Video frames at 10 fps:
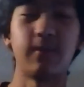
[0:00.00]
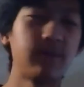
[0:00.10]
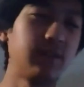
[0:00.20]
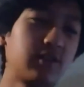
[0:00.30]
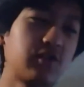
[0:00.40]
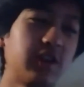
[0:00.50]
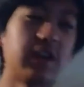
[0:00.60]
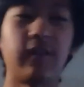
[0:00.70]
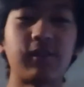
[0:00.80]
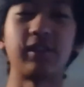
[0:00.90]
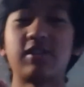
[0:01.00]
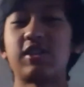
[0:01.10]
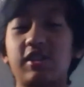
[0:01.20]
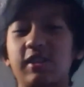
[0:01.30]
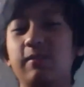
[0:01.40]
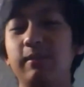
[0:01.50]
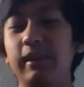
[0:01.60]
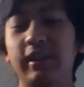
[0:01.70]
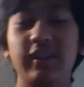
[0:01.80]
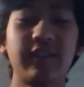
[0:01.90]
If in a train, everything is just gonna
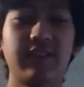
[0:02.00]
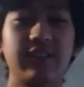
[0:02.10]
be